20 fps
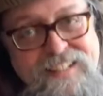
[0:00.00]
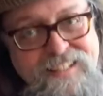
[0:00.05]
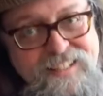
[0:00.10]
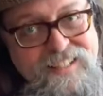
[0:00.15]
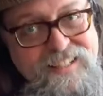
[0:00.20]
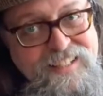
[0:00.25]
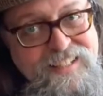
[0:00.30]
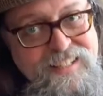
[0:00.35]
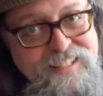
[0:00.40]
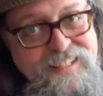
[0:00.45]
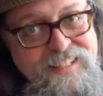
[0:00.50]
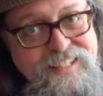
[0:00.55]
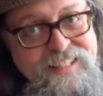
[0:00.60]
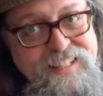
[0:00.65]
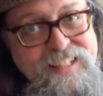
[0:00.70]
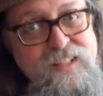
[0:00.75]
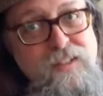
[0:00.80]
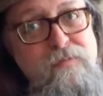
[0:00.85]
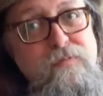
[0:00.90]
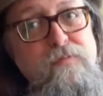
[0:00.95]

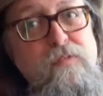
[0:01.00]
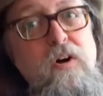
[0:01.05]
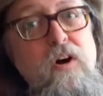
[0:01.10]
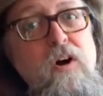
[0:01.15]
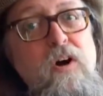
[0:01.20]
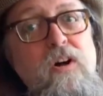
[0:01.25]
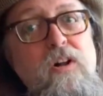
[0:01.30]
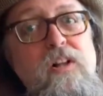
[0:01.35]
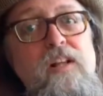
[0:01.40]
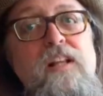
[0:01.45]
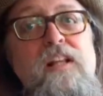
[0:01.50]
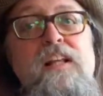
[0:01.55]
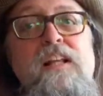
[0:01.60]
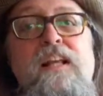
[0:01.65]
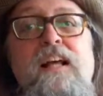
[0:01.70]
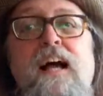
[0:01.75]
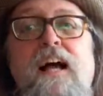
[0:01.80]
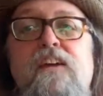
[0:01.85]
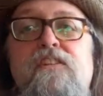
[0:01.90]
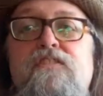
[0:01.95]
in the fall,
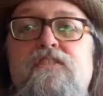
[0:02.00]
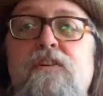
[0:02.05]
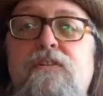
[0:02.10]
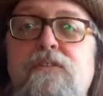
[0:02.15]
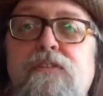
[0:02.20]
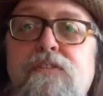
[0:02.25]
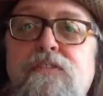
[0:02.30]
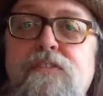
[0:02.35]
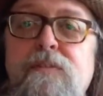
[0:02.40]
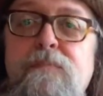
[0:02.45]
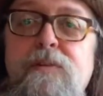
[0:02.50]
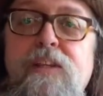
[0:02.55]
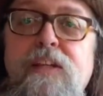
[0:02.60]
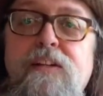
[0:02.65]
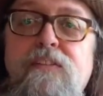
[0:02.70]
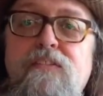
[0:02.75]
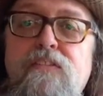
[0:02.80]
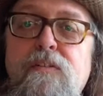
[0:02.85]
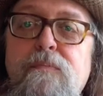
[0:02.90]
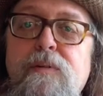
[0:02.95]
I showed you some of the
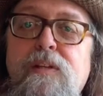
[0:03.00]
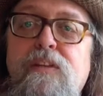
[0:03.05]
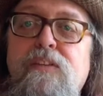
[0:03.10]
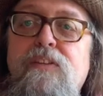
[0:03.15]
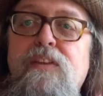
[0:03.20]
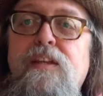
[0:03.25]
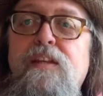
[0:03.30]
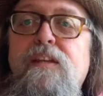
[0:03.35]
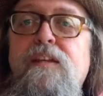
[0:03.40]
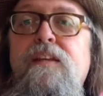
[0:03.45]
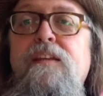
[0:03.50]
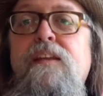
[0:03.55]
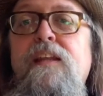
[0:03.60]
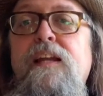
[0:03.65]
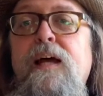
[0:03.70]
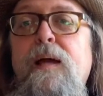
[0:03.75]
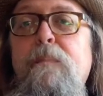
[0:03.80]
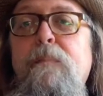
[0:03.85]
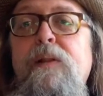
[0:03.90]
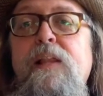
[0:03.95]
instruments that
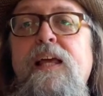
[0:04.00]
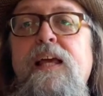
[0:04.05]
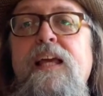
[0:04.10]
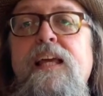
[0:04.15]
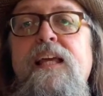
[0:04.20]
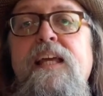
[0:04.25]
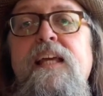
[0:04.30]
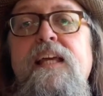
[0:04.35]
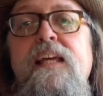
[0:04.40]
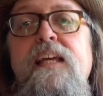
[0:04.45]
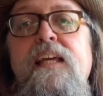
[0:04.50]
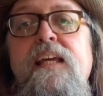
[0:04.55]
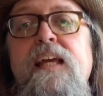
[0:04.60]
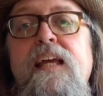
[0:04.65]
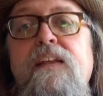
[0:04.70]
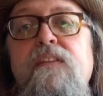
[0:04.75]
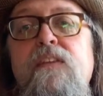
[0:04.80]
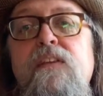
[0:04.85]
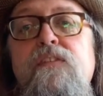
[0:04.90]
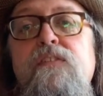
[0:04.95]
I play.
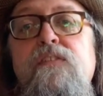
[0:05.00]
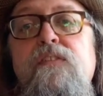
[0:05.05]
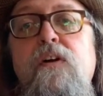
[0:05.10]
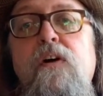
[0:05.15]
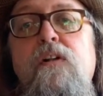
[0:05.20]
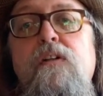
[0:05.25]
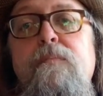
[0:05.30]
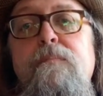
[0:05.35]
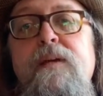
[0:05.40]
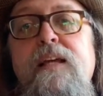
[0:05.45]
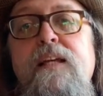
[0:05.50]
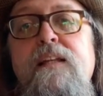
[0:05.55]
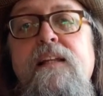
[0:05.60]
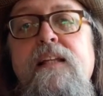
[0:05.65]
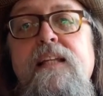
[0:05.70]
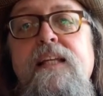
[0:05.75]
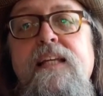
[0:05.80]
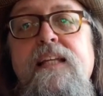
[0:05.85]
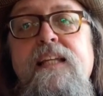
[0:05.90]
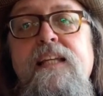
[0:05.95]
And this is called a
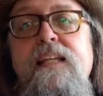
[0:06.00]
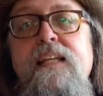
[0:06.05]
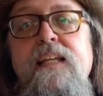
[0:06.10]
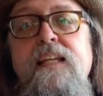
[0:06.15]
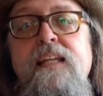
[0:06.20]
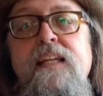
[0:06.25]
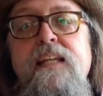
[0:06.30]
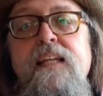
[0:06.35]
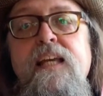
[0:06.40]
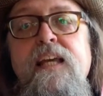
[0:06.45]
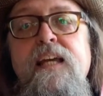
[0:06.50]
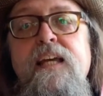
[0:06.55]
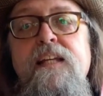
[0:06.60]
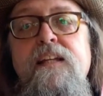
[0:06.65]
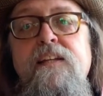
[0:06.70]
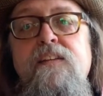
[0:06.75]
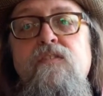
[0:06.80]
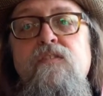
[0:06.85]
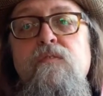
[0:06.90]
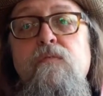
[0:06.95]
mandolin. And
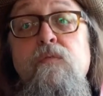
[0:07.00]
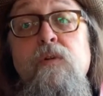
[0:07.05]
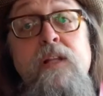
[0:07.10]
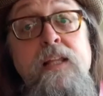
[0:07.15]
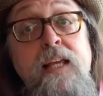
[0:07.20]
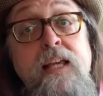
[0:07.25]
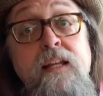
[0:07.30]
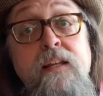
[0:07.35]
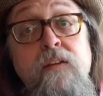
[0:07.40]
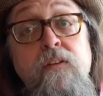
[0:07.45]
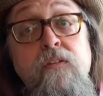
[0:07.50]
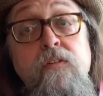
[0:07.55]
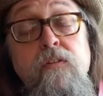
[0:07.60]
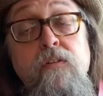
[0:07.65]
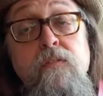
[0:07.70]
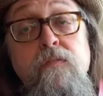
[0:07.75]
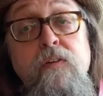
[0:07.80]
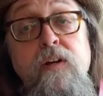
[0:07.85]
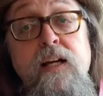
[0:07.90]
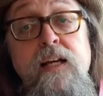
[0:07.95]
it's related to
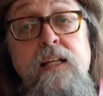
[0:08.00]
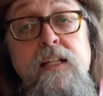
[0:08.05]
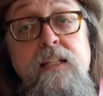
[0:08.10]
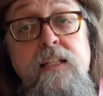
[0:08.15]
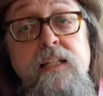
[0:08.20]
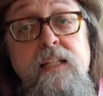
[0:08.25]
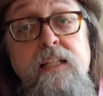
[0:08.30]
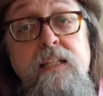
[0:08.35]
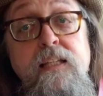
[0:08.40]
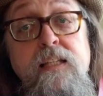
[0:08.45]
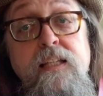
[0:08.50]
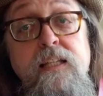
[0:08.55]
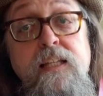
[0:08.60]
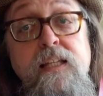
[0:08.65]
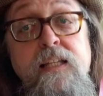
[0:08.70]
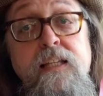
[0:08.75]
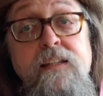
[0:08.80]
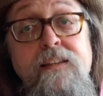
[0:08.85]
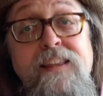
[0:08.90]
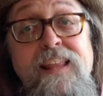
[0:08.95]
the violin
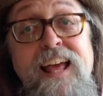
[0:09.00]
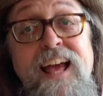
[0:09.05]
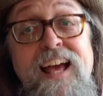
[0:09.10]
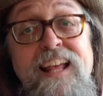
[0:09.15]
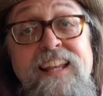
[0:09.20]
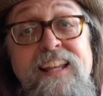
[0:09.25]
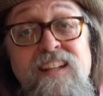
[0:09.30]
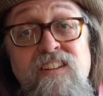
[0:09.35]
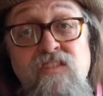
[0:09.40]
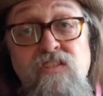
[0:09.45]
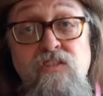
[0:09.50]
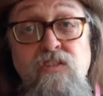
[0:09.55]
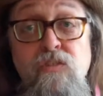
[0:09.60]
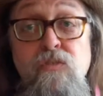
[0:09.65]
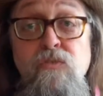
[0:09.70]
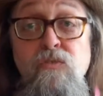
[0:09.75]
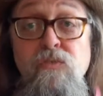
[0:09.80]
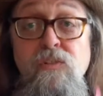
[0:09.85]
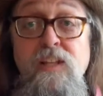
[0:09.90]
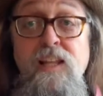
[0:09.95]
in that it's
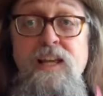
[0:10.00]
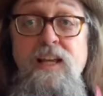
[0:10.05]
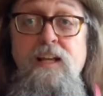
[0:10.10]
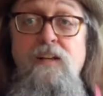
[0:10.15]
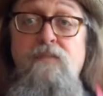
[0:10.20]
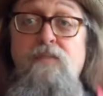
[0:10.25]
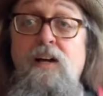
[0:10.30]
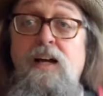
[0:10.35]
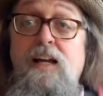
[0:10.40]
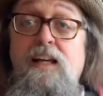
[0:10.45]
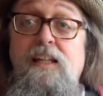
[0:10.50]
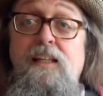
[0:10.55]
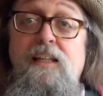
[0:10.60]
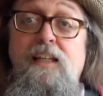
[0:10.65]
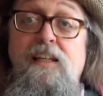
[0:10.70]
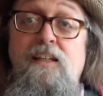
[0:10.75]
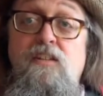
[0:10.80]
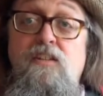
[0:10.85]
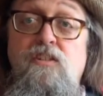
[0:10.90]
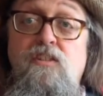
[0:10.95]
tuned like a
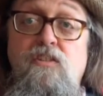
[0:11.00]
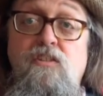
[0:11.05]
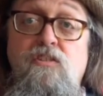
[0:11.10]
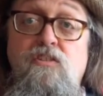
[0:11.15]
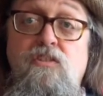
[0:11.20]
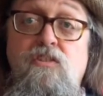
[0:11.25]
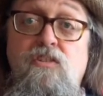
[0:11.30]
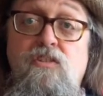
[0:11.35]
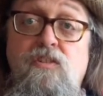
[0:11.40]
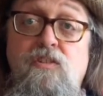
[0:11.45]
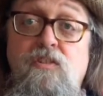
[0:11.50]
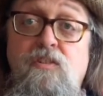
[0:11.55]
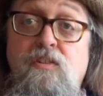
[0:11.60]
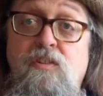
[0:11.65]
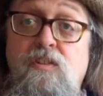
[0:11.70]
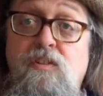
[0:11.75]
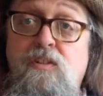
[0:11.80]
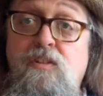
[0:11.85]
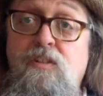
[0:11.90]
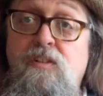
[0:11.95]
violin.
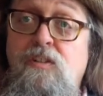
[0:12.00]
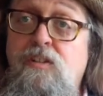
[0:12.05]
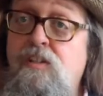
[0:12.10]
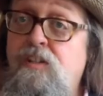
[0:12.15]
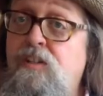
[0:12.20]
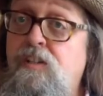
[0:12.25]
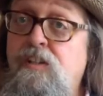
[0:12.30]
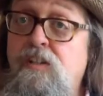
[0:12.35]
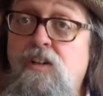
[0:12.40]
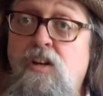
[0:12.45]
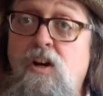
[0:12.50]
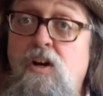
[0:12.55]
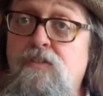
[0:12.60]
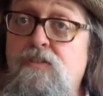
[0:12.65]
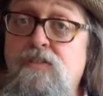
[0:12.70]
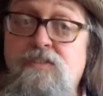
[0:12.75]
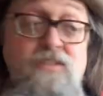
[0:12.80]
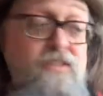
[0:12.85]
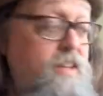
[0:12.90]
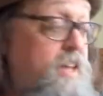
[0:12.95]
Are
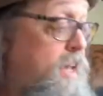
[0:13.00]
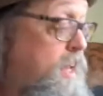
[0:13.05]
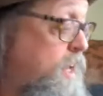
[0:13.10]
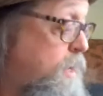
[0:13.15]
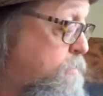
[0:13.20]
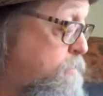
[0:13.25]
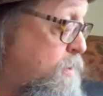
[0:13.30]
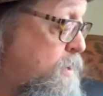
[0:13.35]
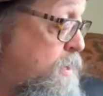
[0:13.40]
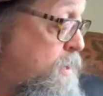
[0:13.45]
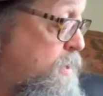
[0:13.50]
the same